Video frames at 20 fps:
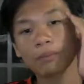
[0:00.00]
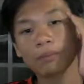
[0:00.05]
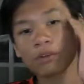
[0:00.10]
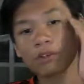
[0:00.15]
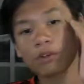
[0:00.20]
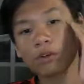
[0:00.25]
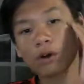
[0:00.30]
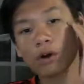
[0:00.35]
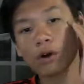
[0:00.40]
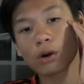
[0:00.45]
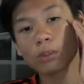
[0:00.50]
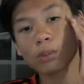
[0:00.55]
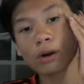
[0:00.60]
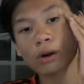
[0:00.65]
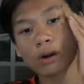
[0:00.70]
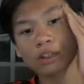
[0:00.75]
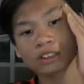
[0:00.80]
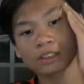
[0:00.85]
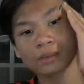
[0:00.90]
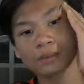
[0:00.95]
for more
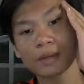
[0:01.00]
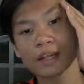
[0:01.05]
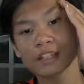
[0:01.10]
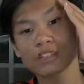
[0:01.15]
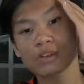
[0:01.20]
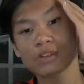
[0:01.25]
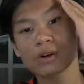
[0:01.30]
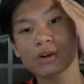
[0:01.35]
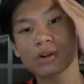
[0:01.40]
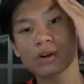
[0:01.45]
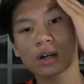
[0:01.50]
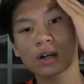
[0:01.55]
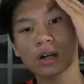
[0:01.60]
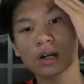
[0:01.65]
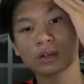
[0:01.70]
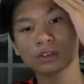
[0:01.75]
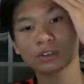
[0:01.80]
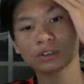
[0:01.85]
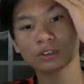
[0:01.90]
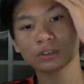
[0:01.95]
special
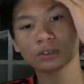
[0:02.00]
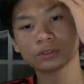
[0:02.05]
courses